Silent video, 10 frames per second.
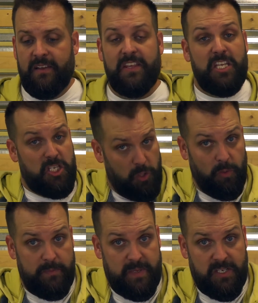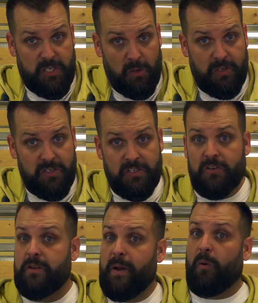that you would be so
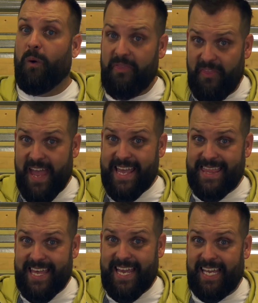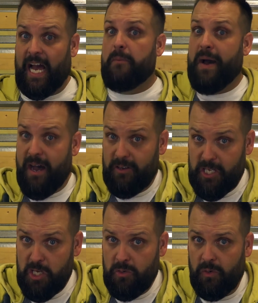concerned about what they think about
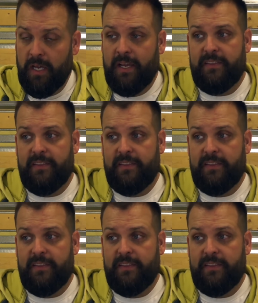you